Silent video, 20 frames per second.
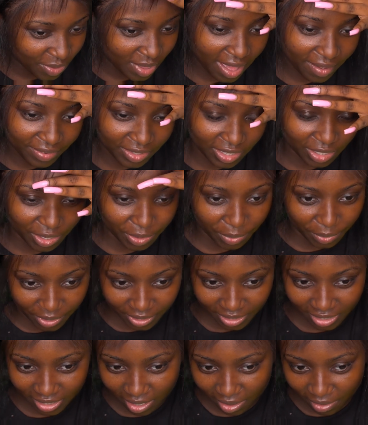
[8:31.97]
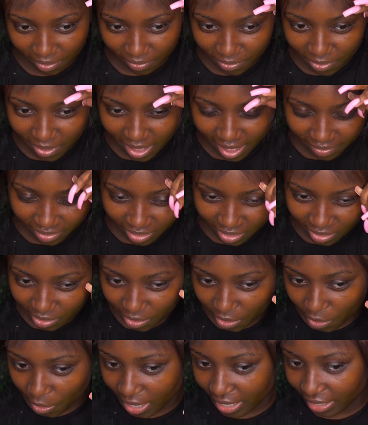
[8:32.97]
have to know yourself. You have to
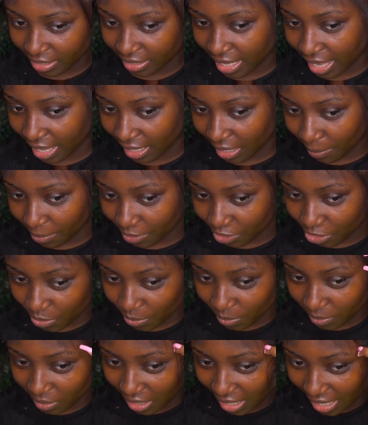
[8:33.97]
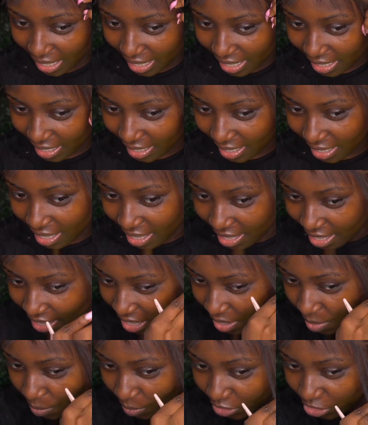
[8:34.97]
know exactly what you like
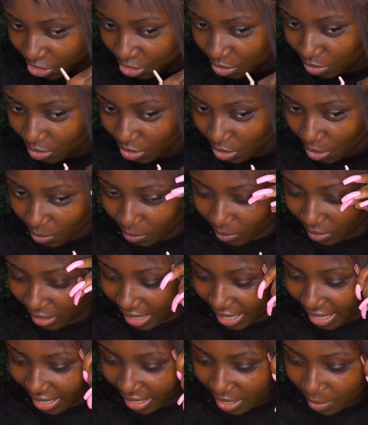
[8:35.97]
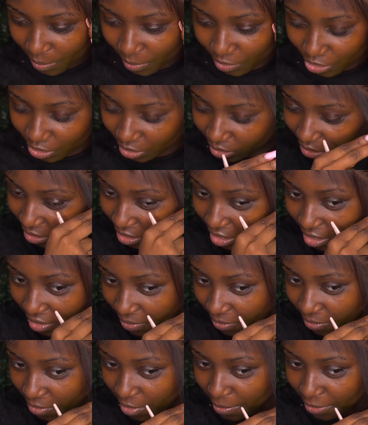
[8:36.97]
and what you don't like and what you're looking
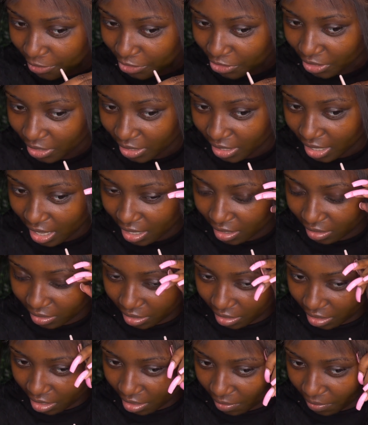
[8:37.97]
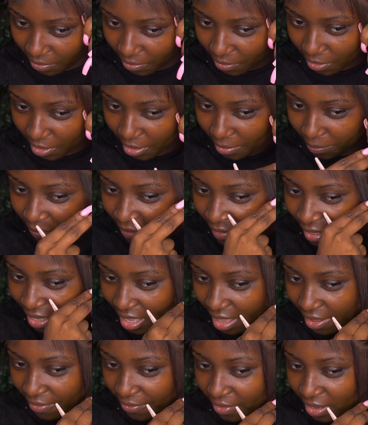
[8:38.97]
for and what you're not looking for.
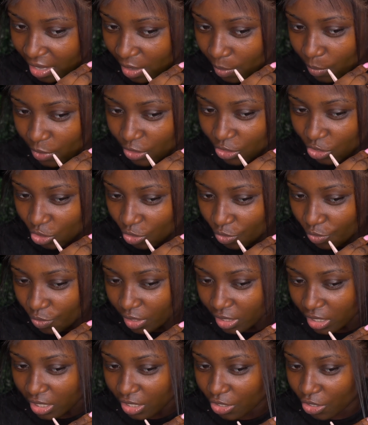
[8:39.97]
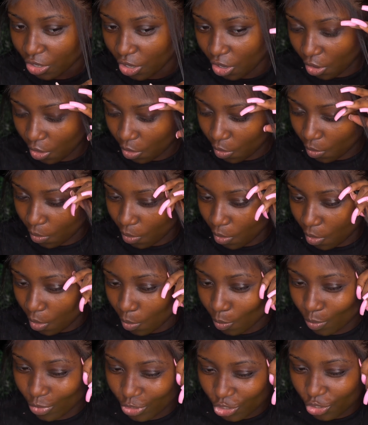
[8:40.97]
I feel like once you really know
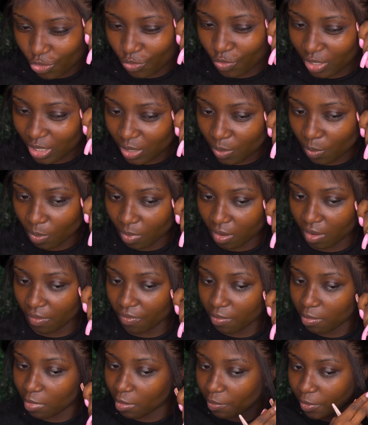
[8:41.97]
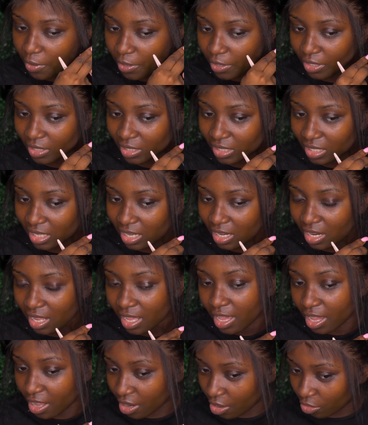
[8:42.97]
what you really want from a person
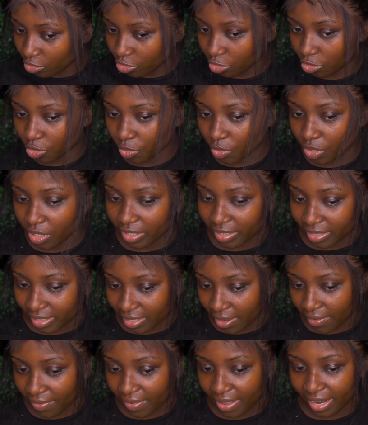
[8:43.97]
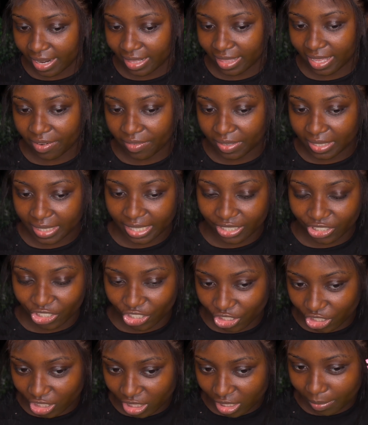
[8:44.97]
and also to yourself out of that
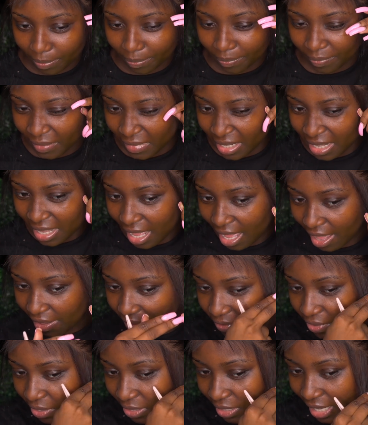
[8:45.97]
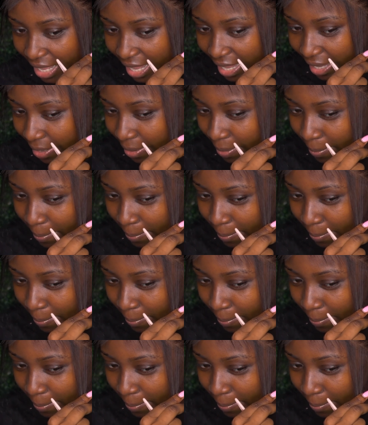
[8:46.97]
relationship, I feel like